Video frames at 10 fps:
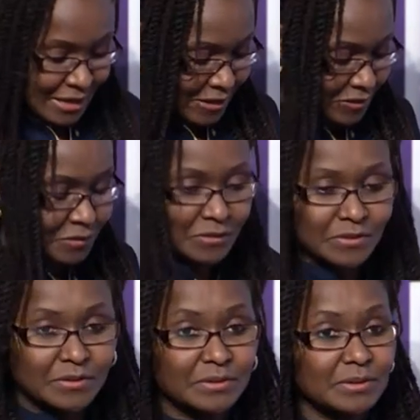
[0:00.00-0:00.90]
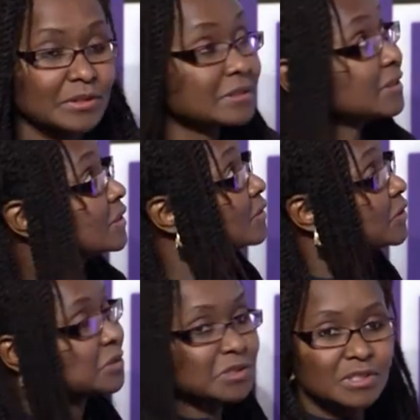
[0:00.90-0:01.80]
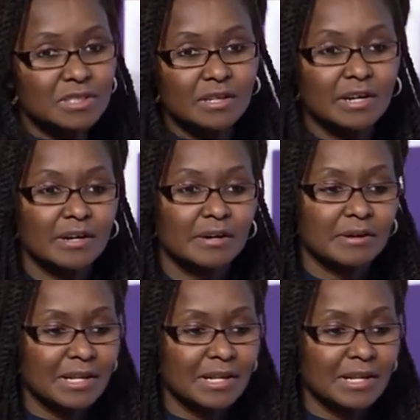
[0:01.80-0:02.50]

So you'll notice if you teach uh,